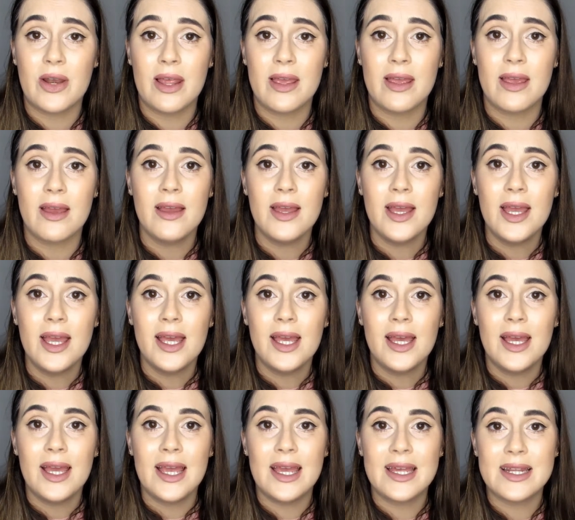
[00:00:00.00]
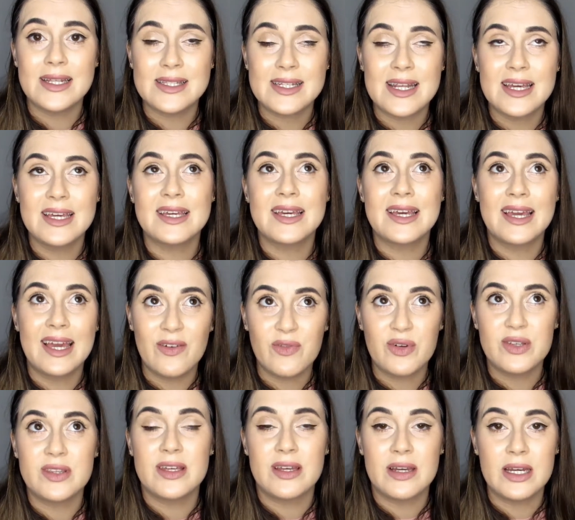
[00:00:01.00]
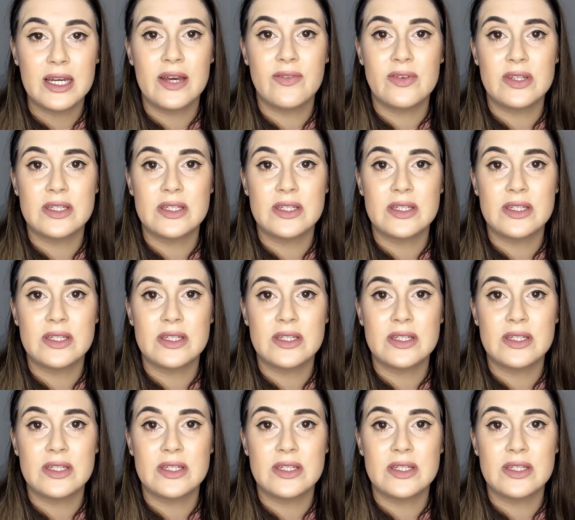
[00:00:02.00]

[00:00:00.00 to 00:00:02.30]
Like, it is taking everything I have